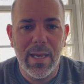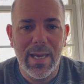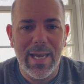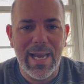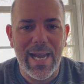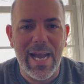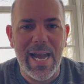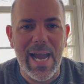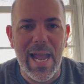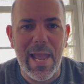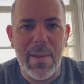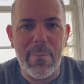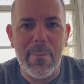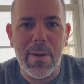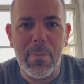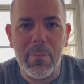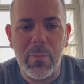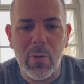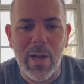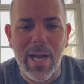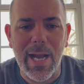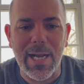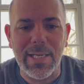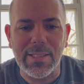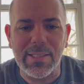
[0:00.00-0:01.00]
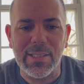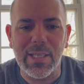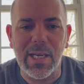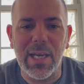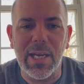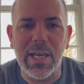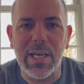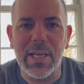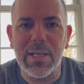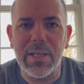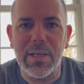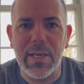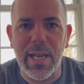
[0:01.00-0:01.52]
Hi, Ben
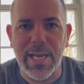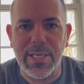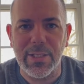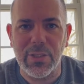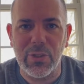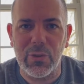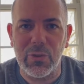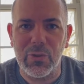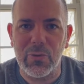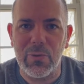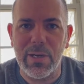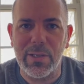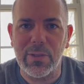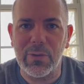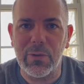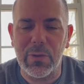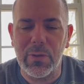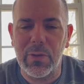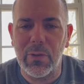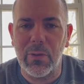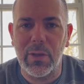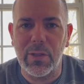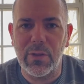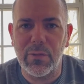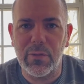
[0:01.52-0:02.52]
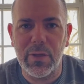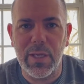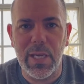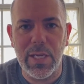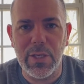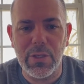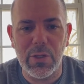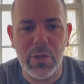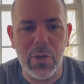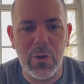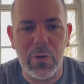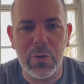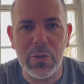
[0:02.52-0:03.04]
Prochazka, National Director with the
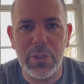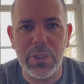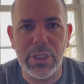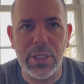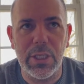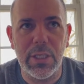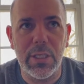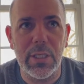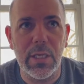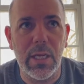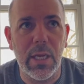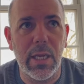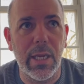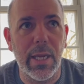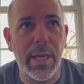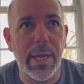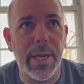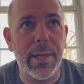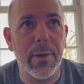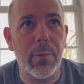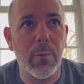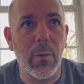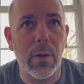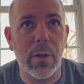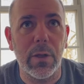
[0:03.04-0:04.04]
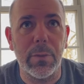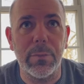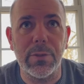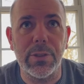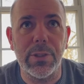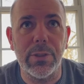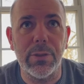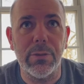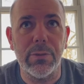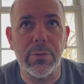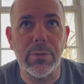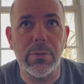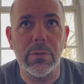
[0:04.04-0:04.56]
Electrification Coalition, and welcome
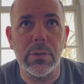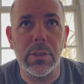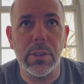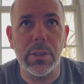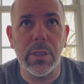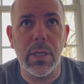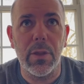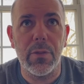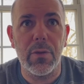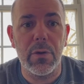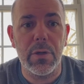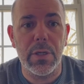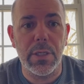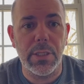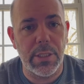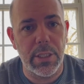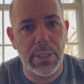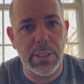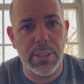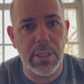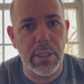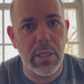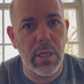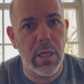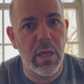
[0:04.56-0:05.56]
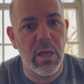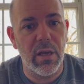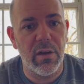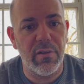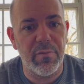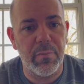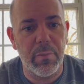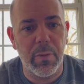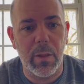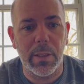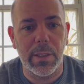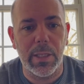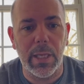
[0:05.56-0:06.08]
to another edition
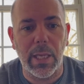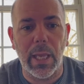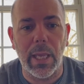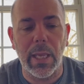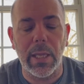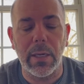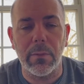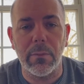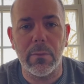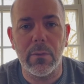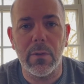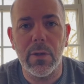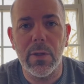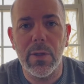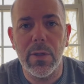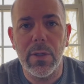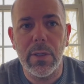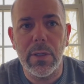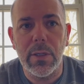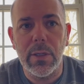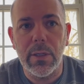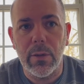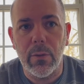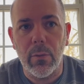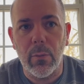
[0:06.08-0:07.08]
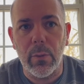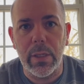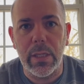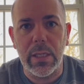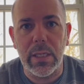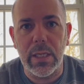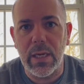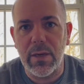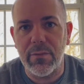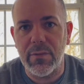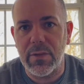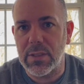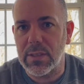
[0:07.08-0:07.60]
of Plugging In. We
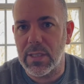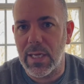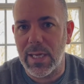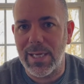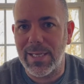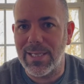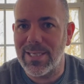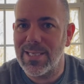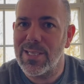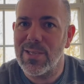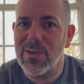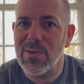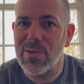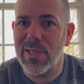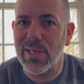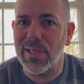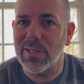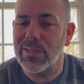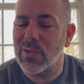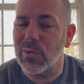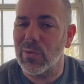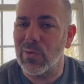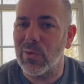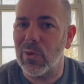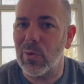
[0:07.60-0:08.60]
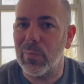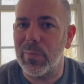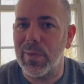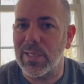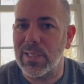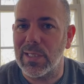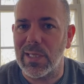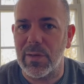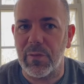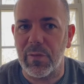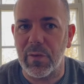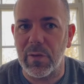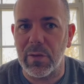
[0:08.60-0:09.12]
have decided to do things a little
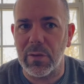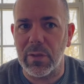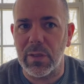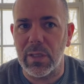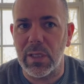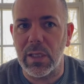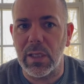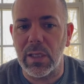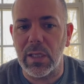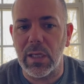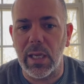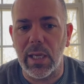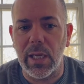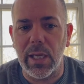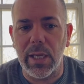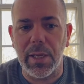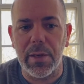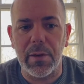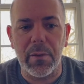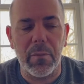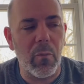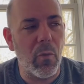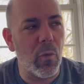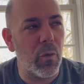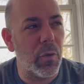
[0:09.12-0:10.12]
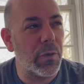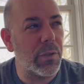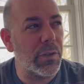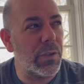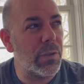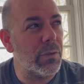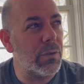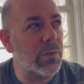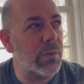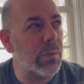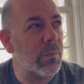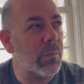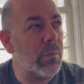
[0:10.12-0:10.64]
bit differently and more
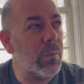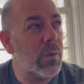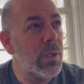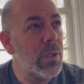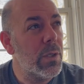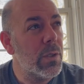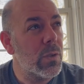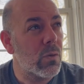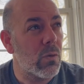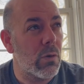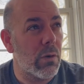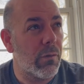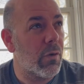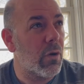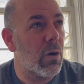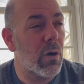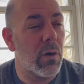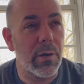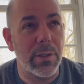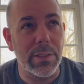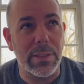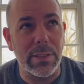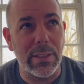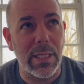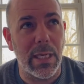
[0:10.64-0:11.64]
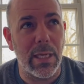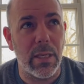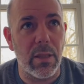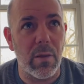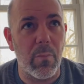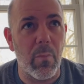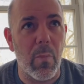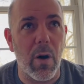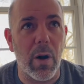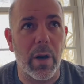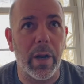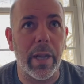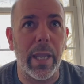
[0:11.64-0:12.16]
do some sort of current state of the
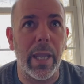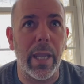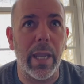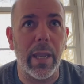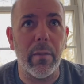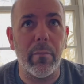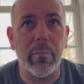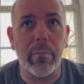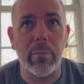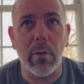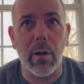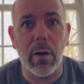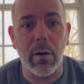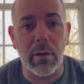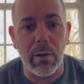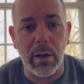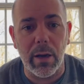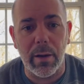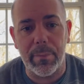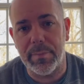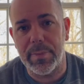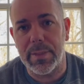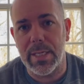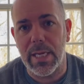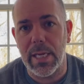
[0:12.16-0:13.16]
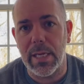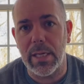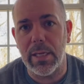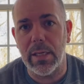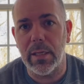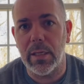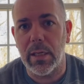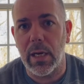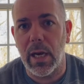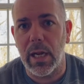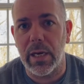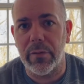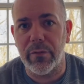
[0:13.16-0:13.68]
market, broader
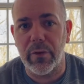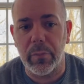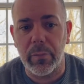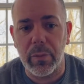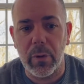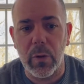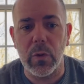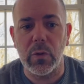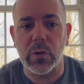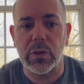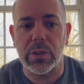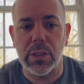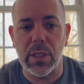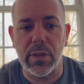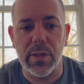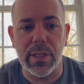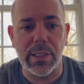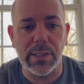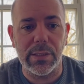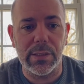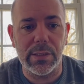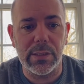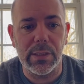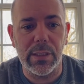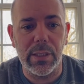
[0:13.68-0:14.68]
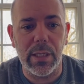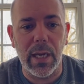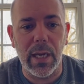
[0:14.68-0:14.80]
update kind of approach to this.